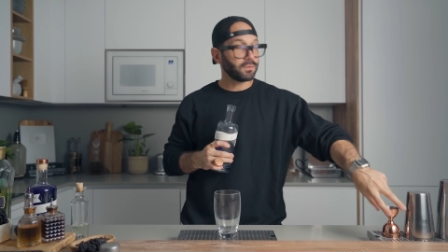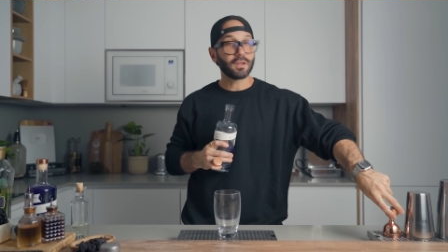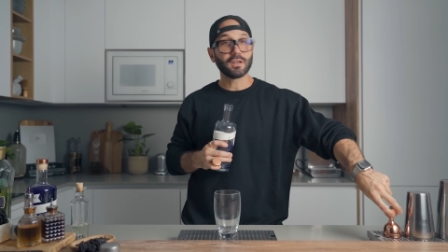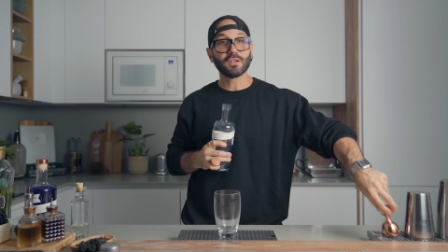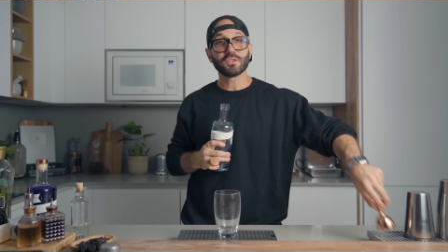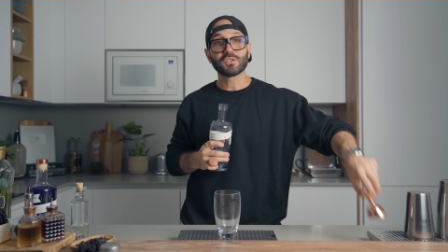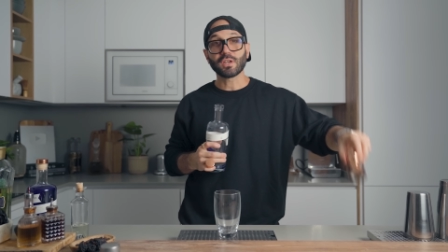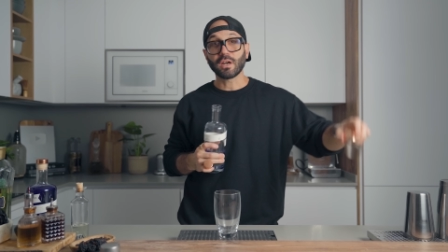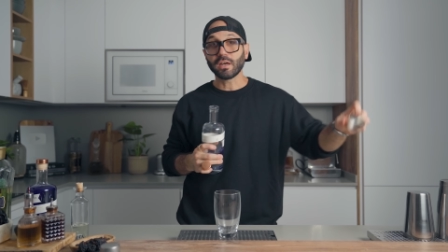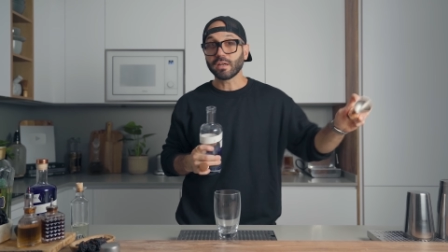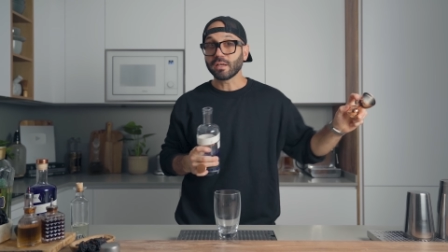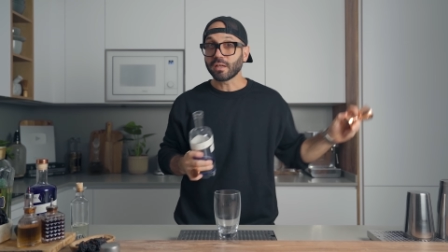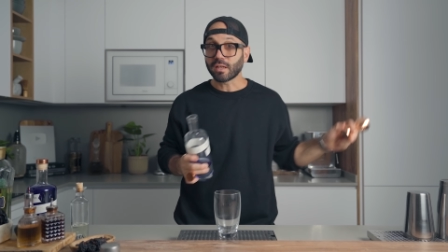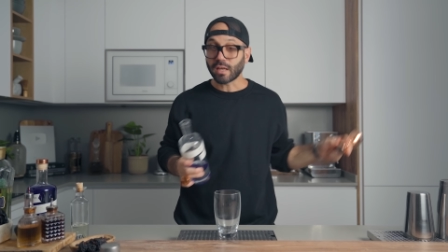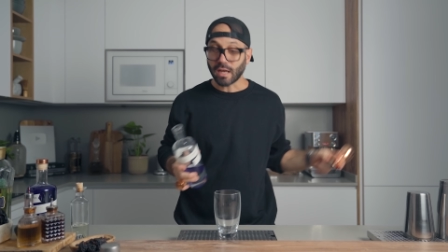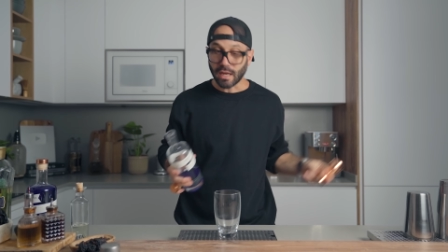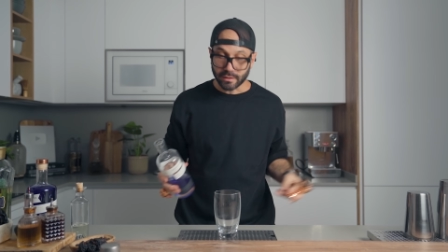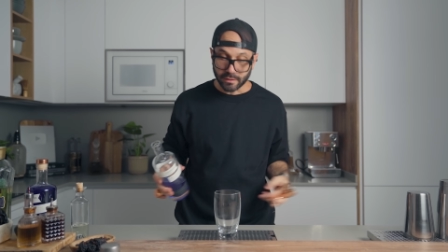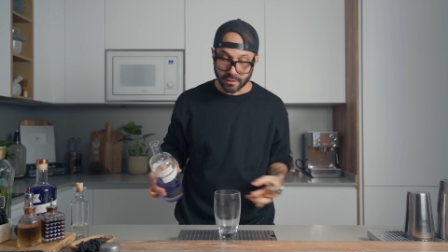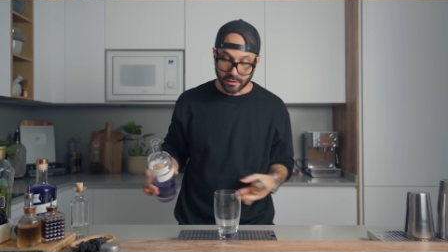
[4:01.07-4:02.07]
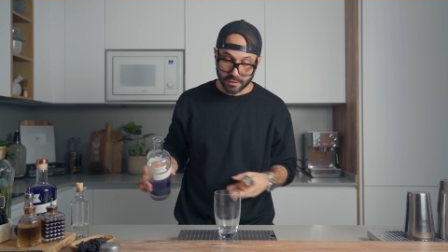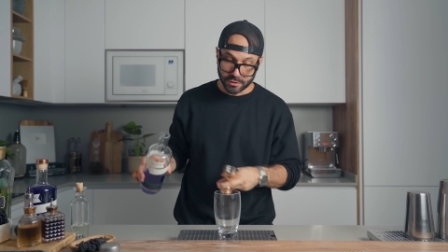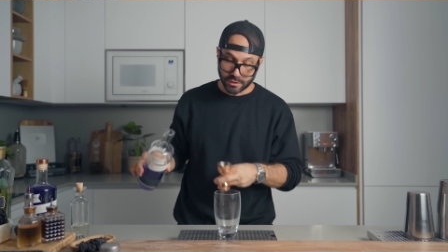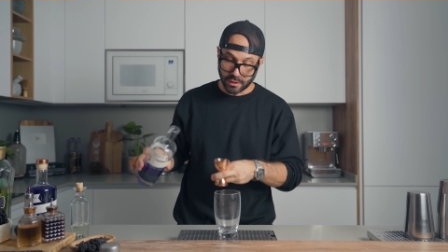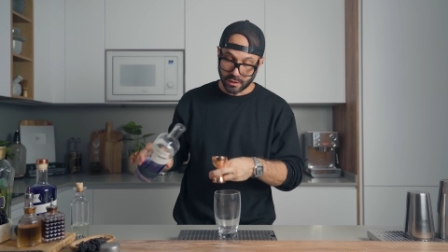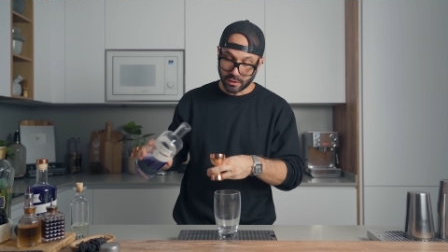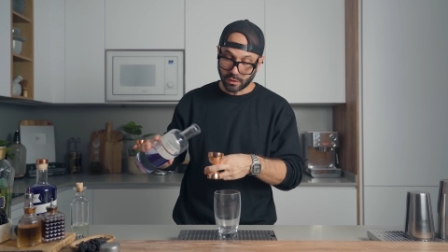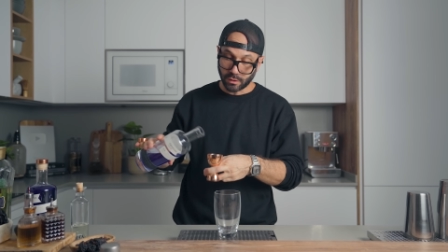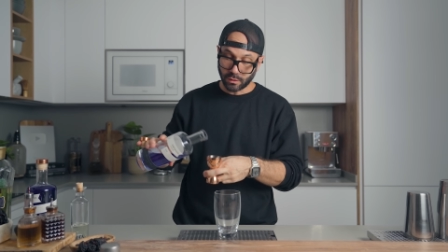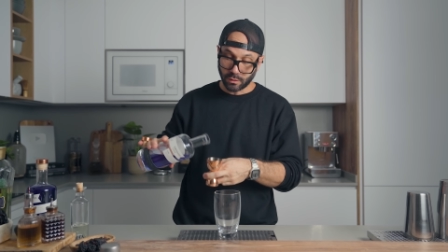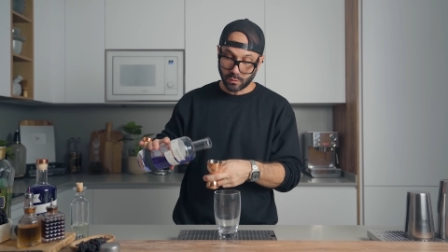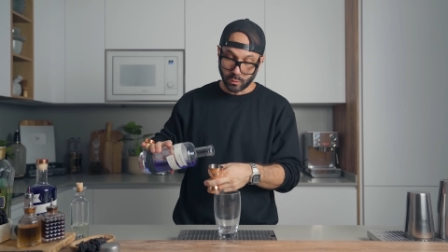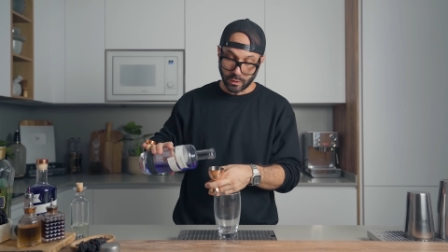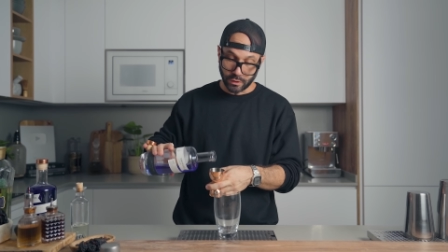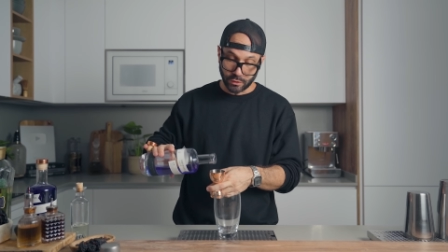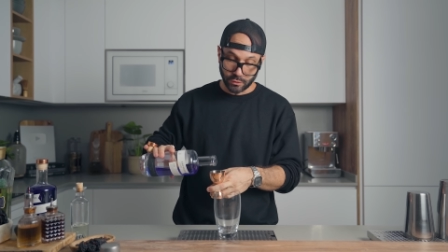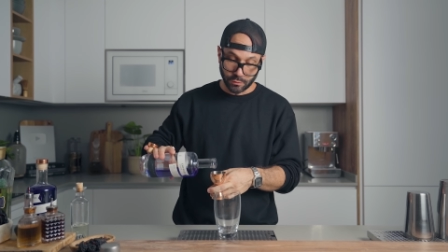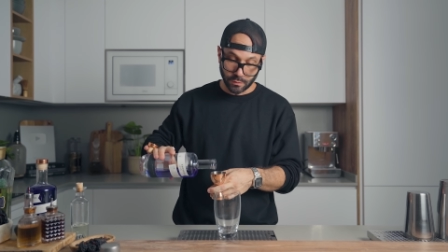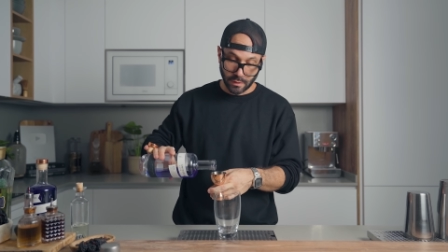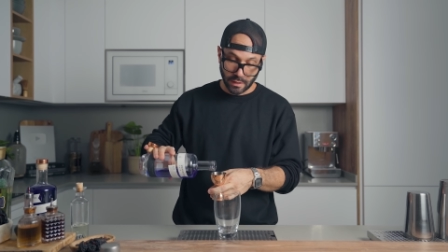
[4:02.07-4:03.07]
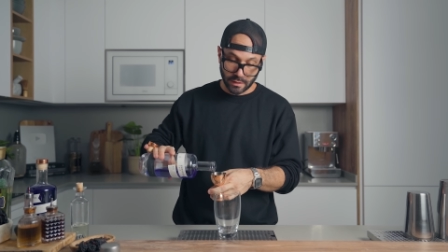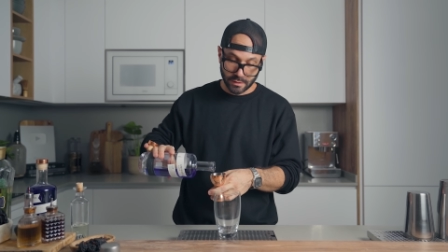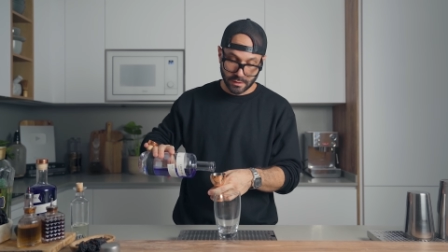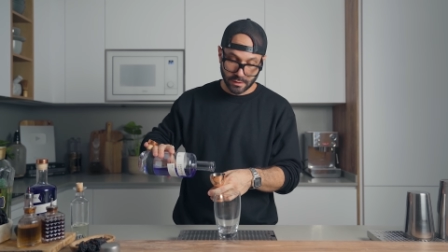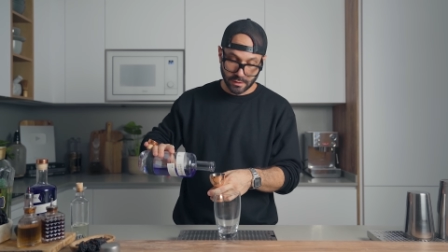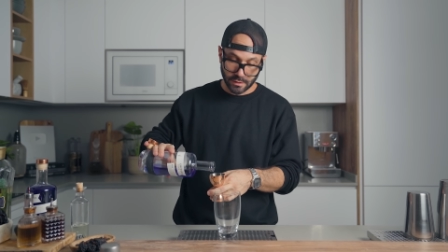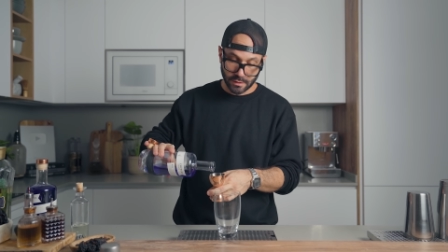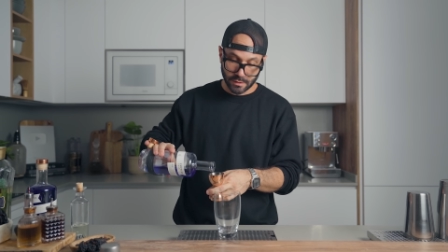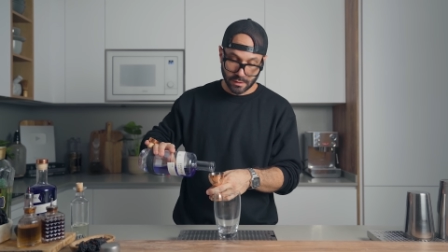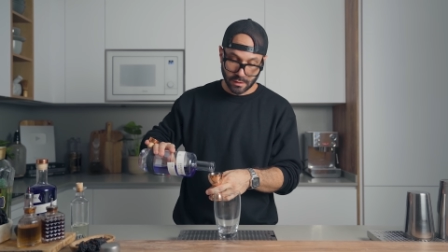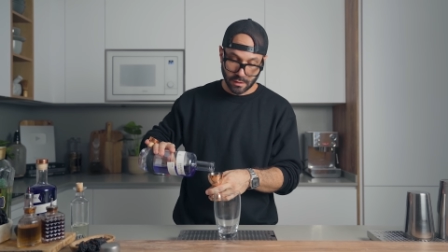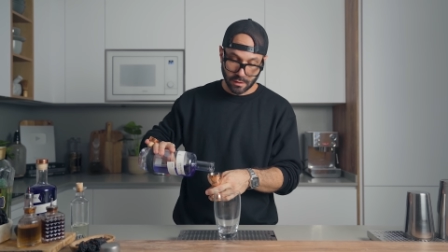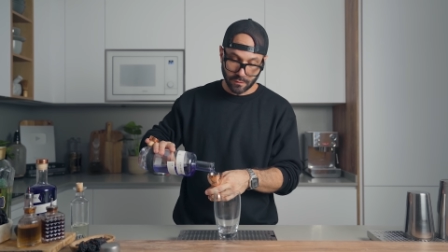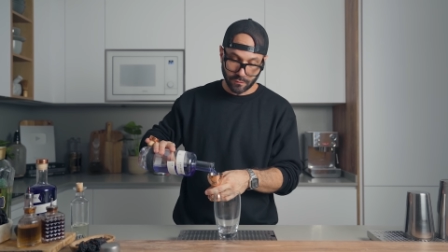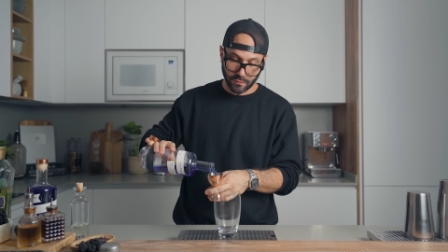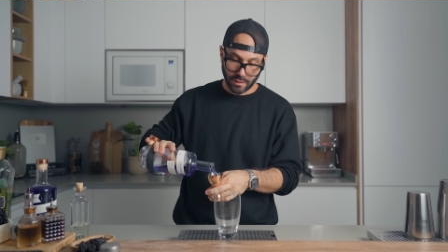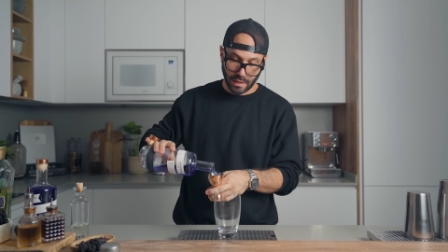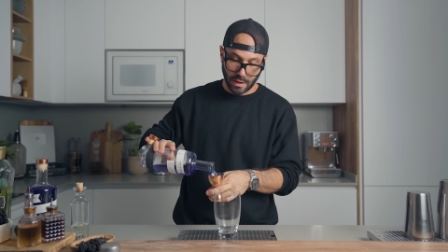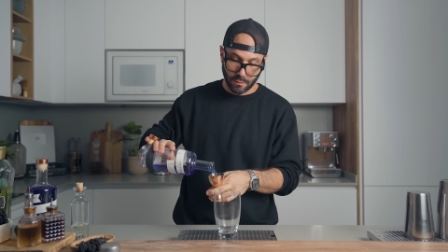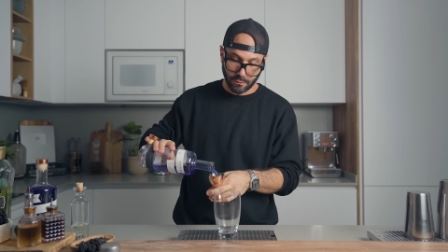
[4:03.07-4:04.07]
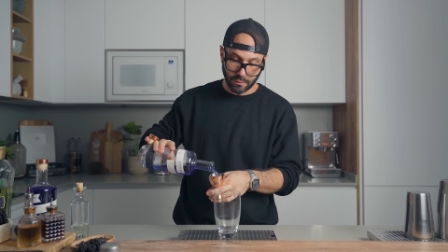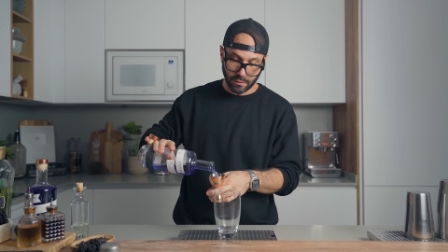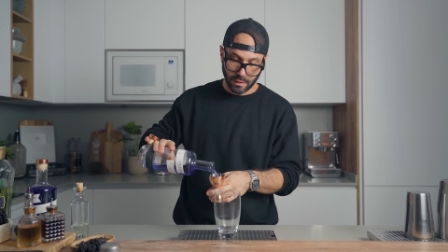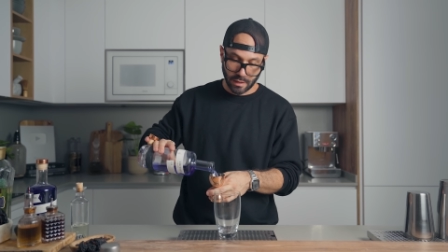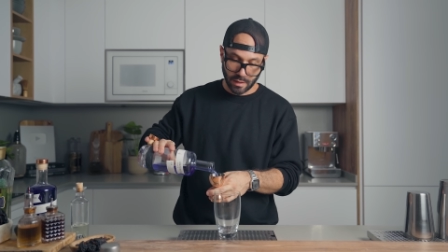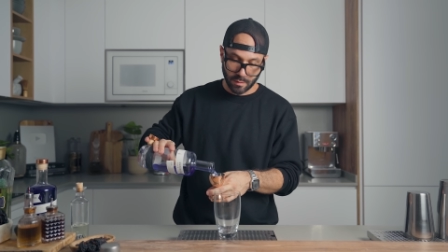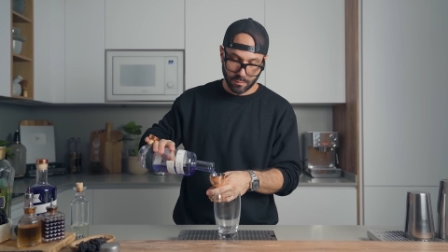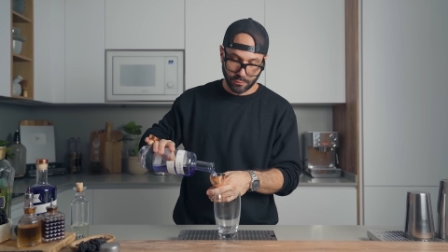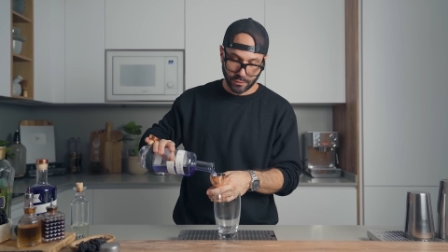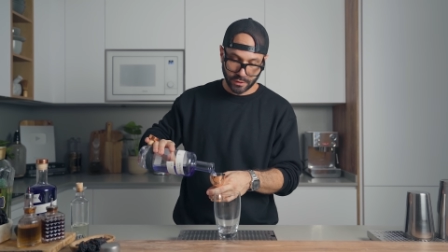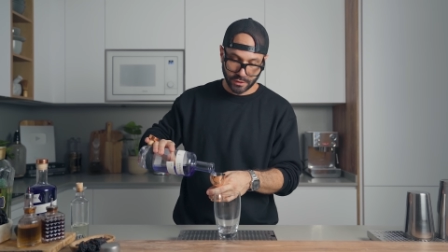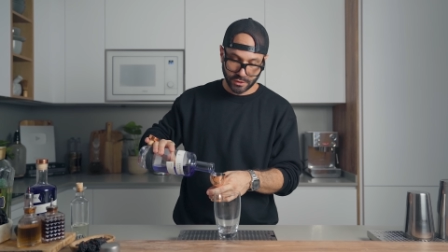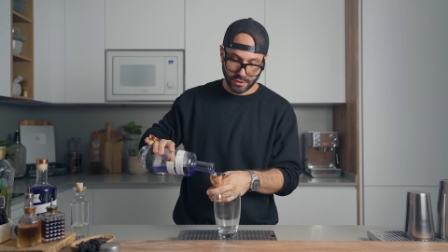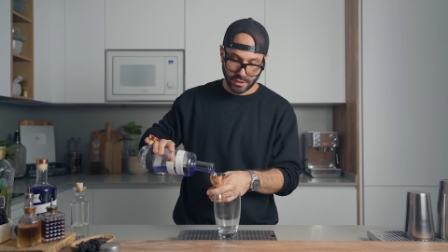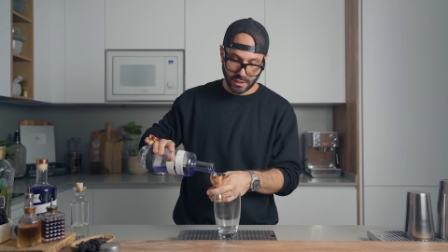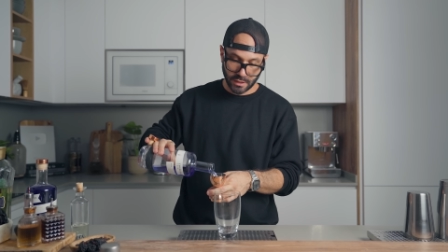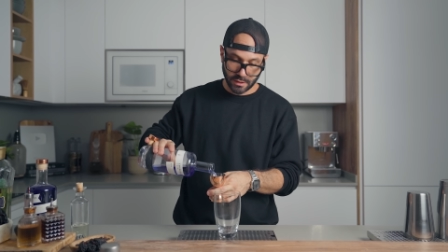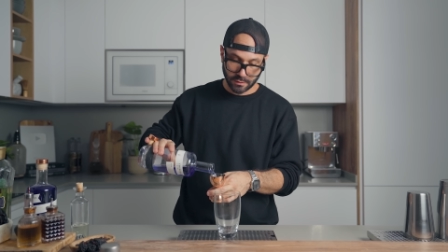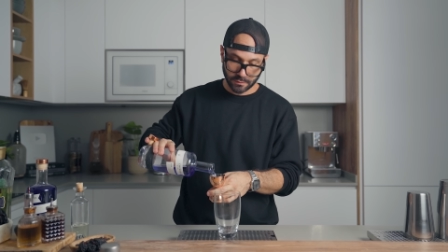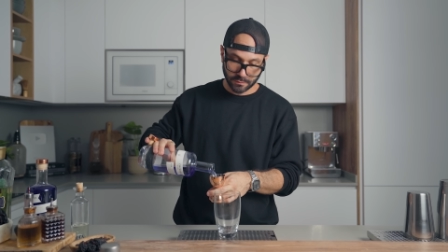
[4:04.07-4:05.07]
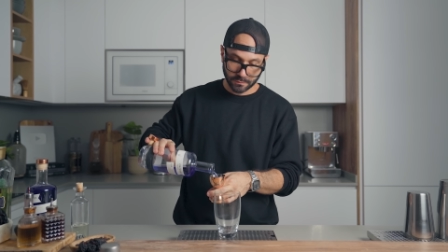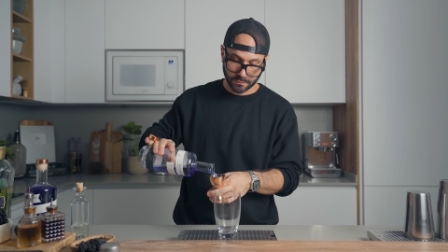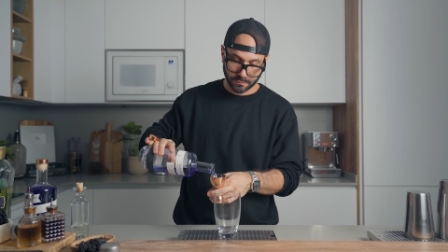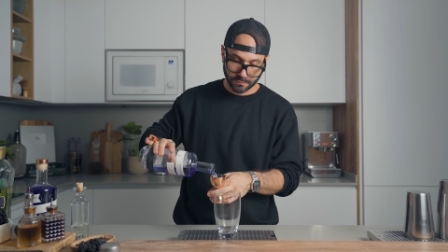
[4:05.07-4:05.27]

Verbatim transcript: we're gonna start in a cocktail shaker with two ounces of our Empress Gin,